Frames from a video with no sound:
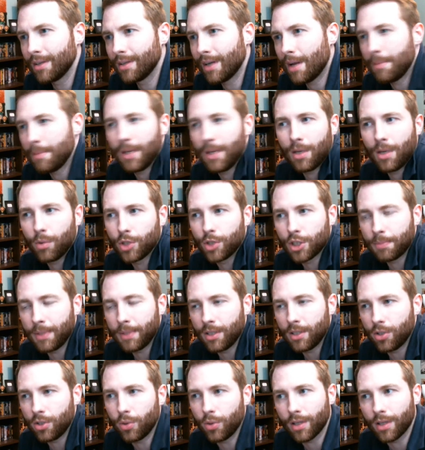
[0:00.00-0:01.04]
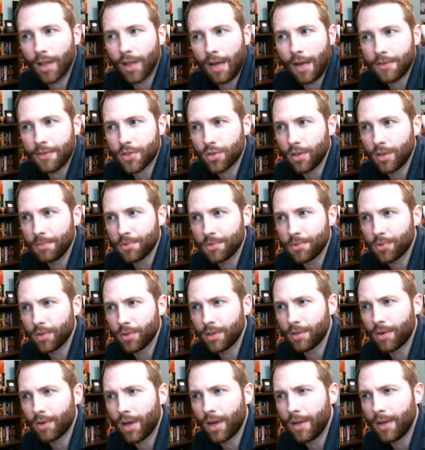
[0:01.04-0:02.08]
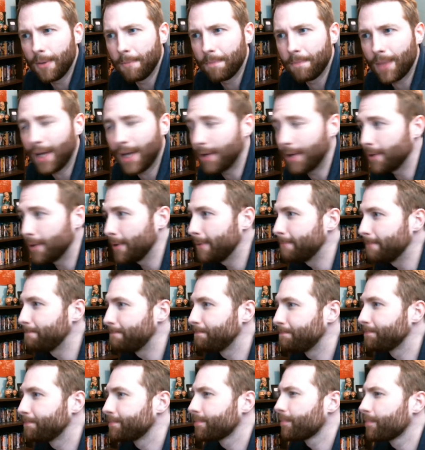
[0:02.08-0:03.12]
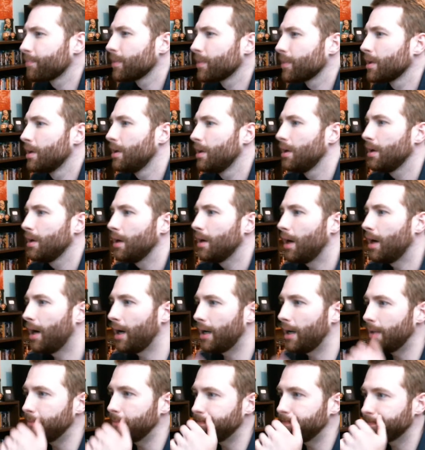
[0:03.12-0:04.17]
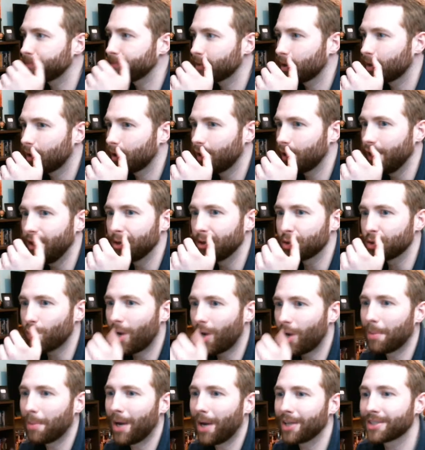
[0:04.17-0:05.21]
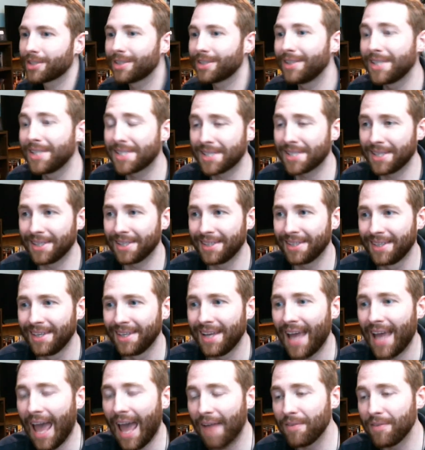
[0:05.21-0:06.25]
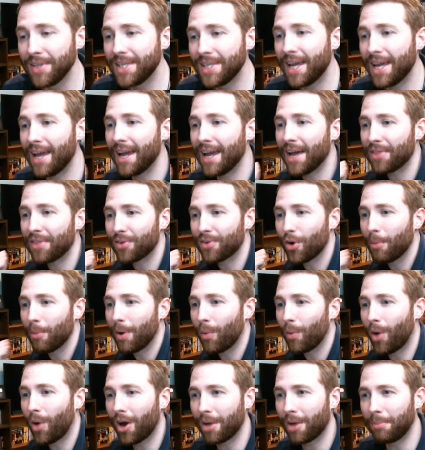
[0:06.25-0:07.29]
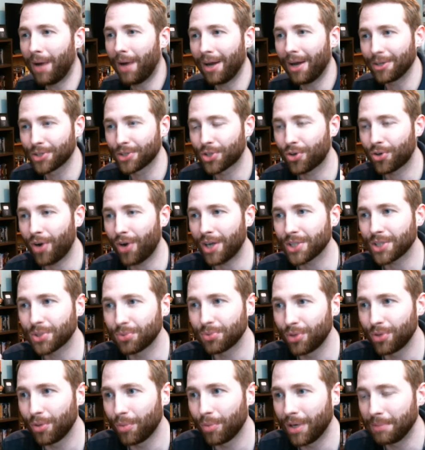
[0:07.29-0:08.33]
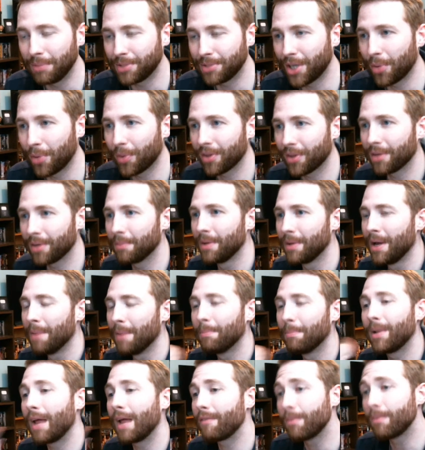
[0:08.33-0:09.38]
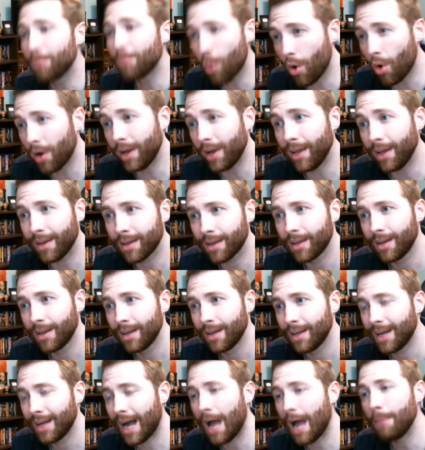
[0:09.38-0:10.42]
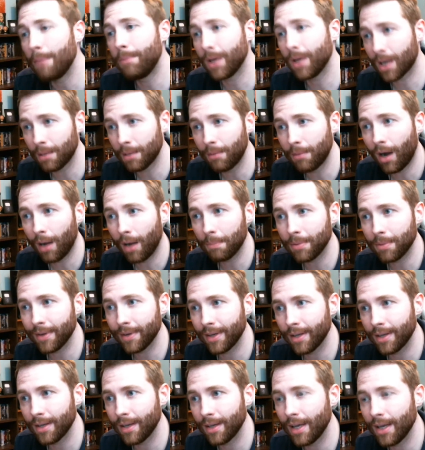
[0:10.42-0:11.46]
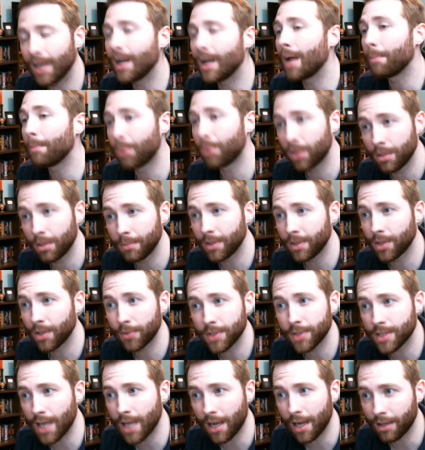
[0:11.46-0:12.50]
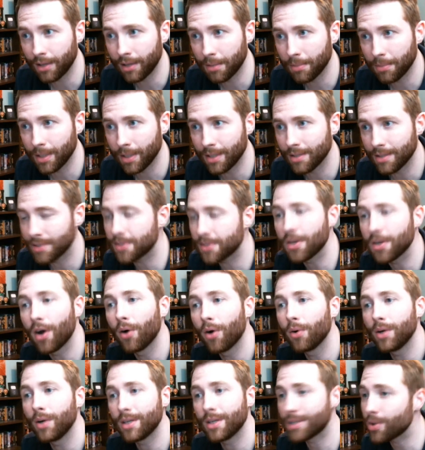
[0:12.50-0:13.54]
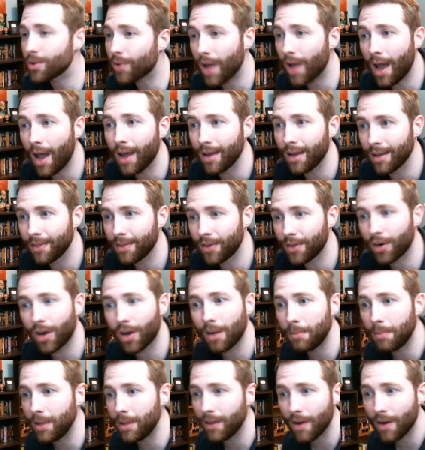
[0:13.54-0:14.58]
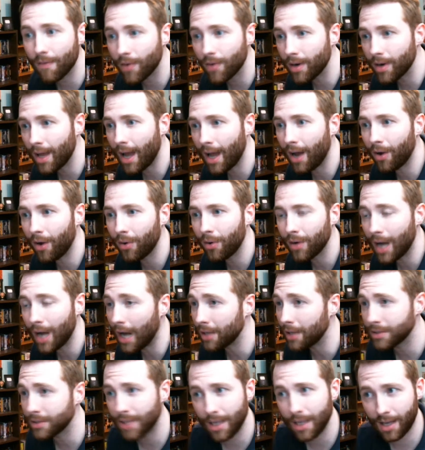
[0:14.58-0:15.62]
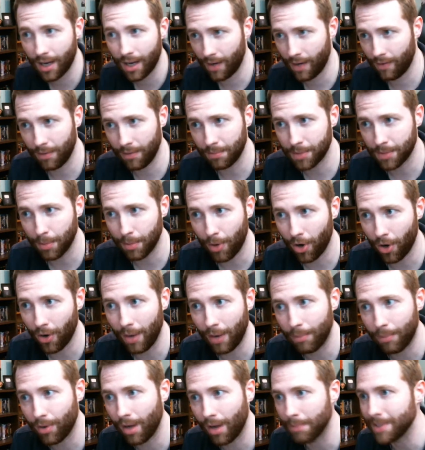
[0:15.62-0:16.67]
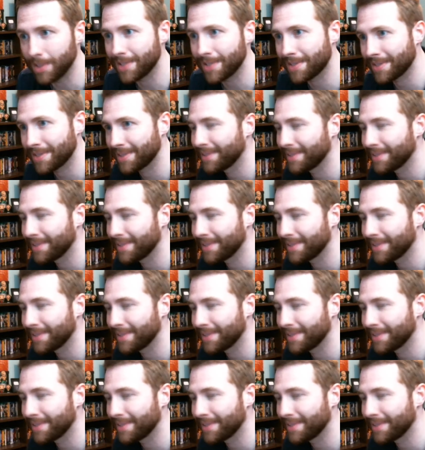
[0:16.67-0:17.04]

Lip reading: I mean, it would just be doing live streams, really, right? I don't know. Clean those water bottles. Listen. Every day I throw my water bottles across the room when I'm done with them, but every morning I pick them up and I put them in the recycling bin. So it's okay. They're going to be there for now. I'll take care of them tomorrow, I promise.